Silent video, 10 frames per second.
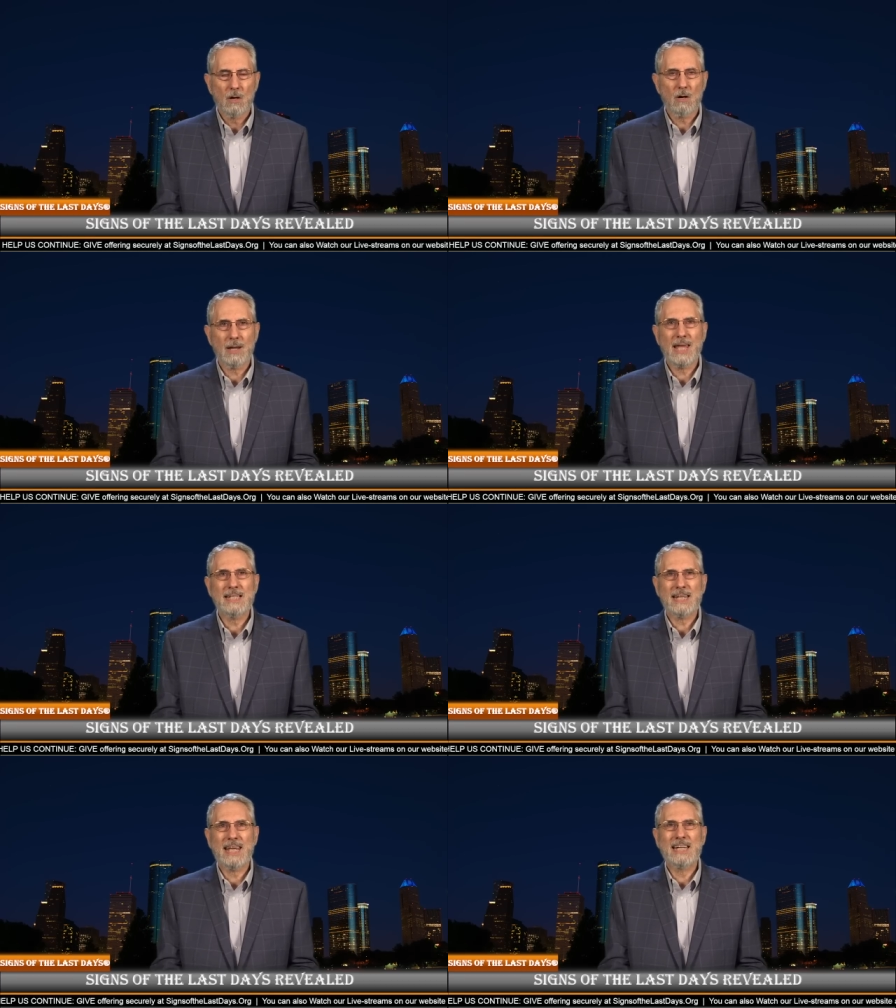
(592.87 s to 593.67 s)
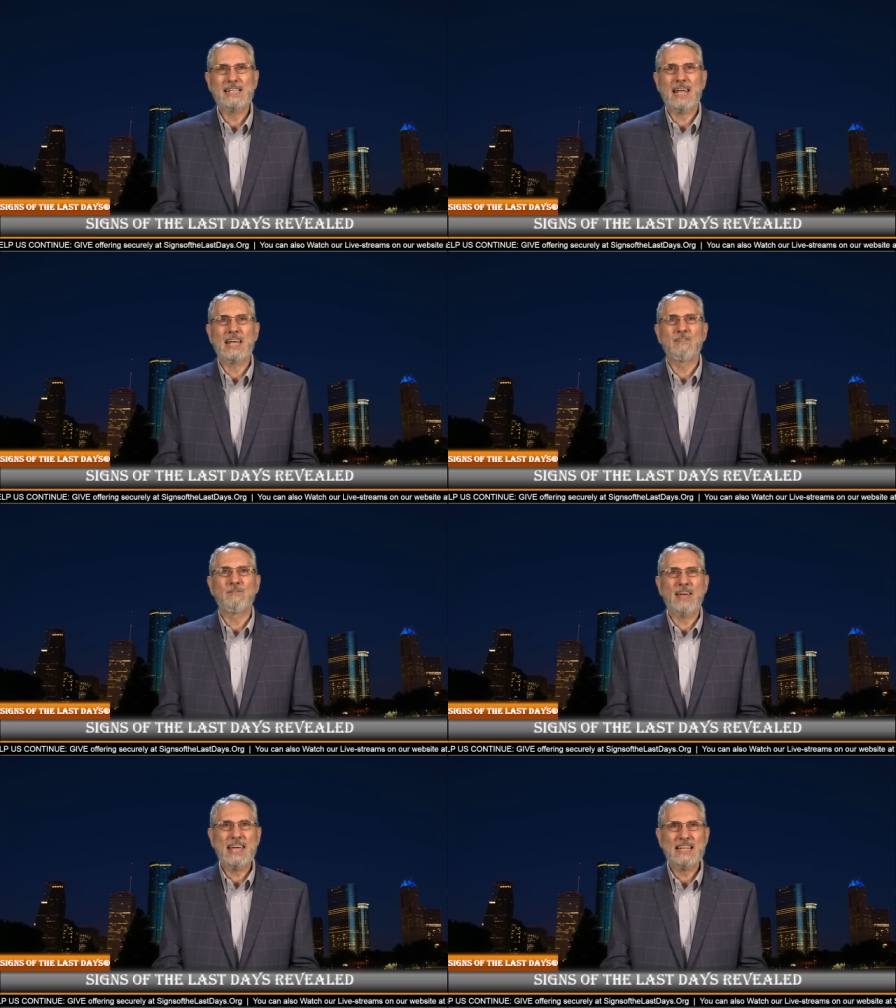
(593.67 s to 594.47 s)
are at an
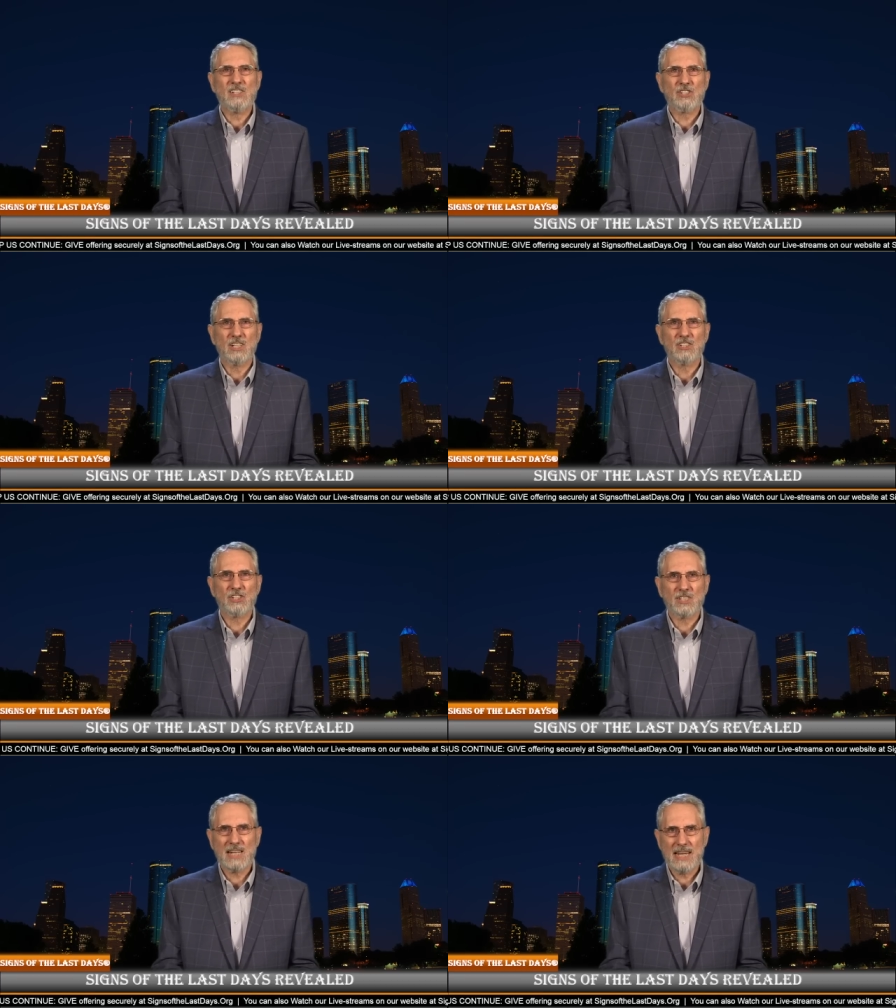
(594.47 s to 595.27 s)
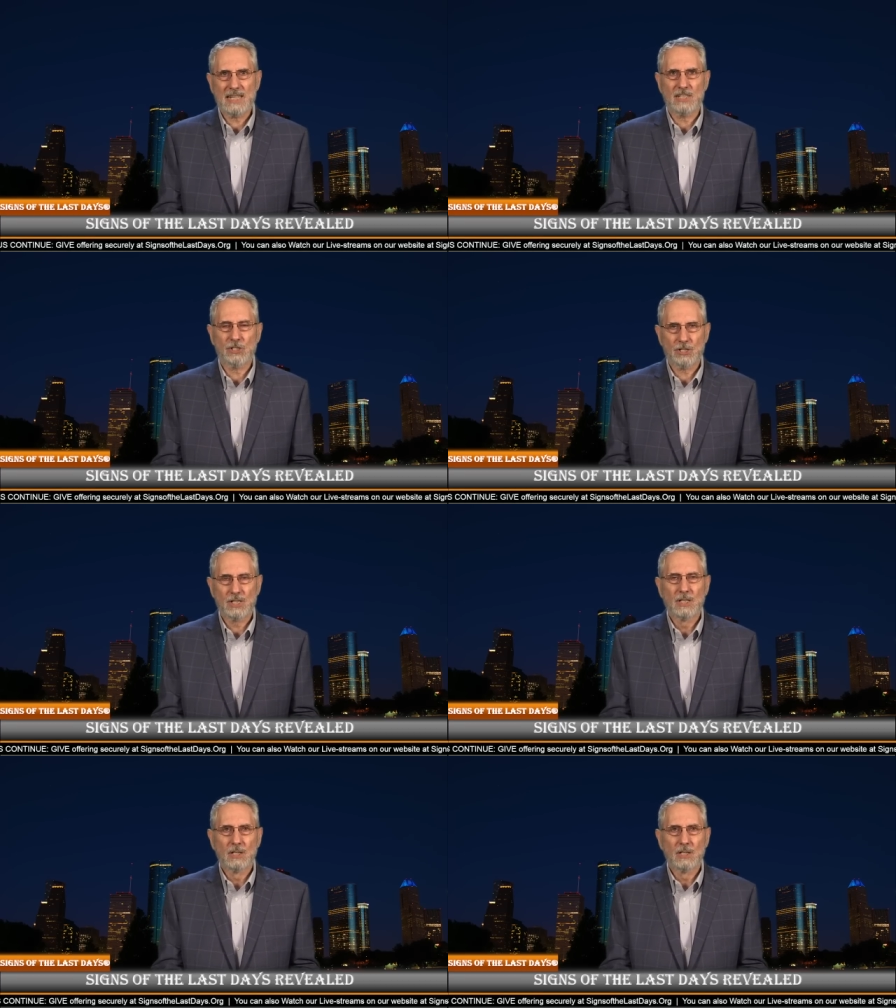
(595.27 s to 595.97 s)
advanced stage,